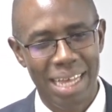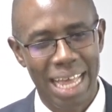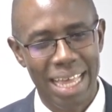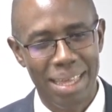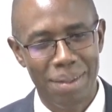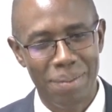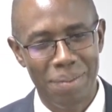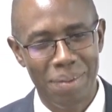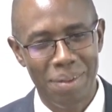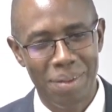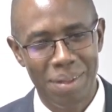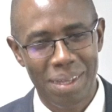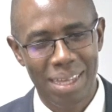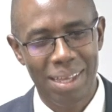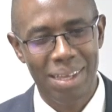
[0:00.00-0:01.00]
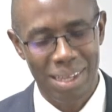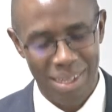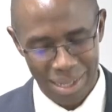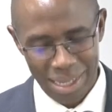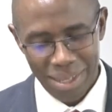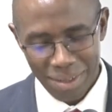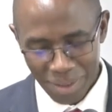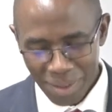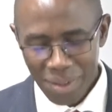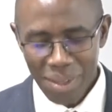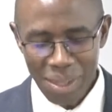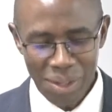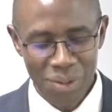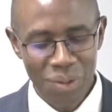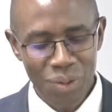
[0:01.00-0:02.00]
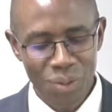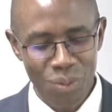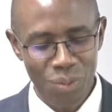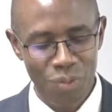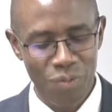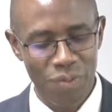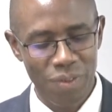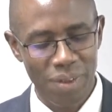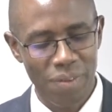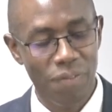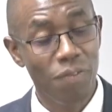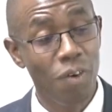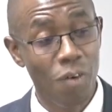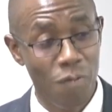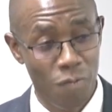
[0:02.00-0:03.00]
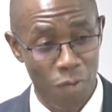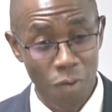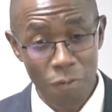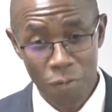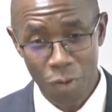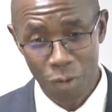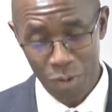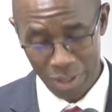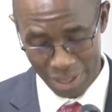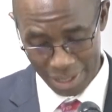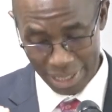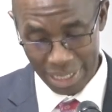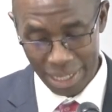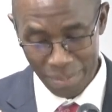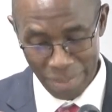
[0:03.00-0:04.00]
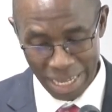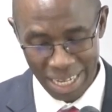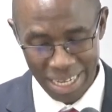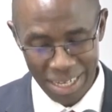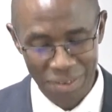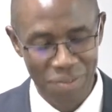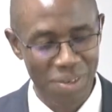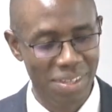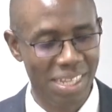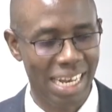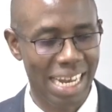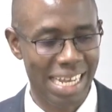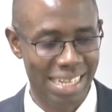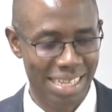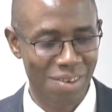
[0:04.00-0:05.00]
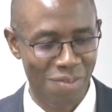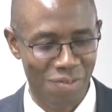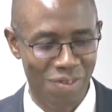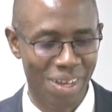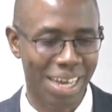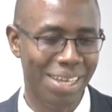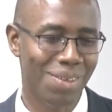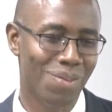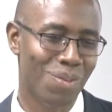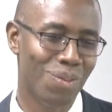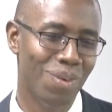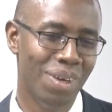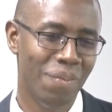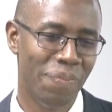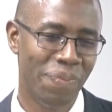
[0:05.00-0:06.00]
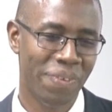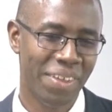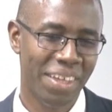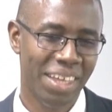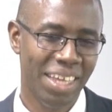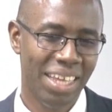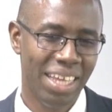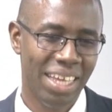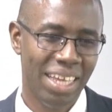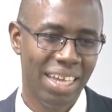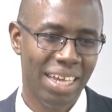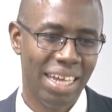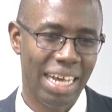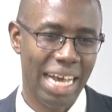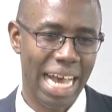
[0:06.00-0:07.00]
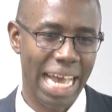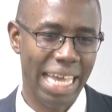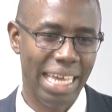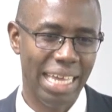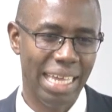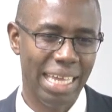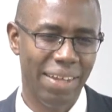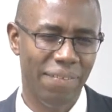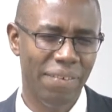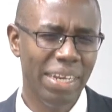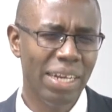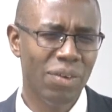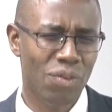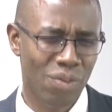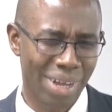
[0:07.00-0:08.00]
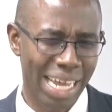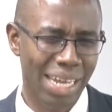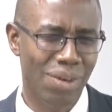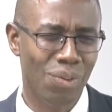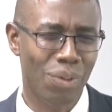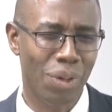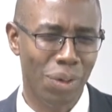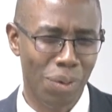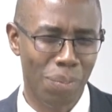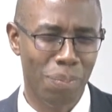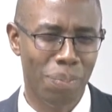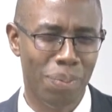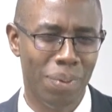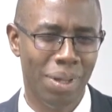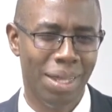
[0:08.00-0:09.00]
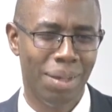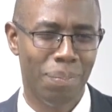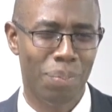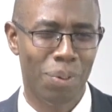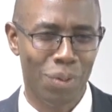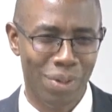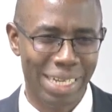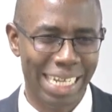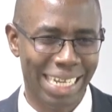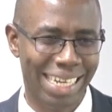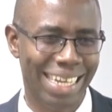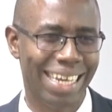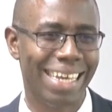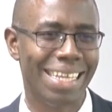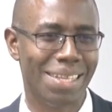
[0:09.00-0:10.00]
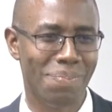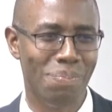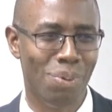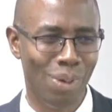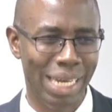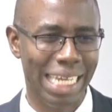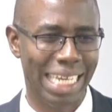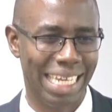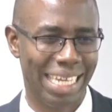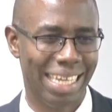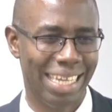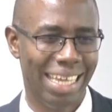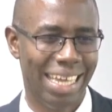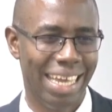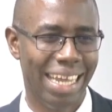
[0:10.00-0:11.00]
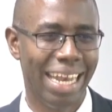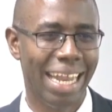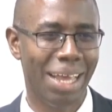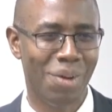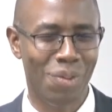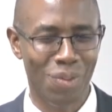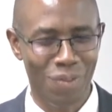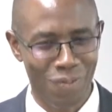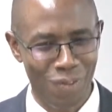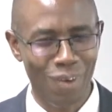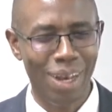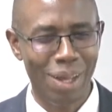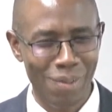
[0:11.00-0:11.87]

I got to Form 4 was in my country the last year of high school, I really tried to help protect against bullying. And I could fall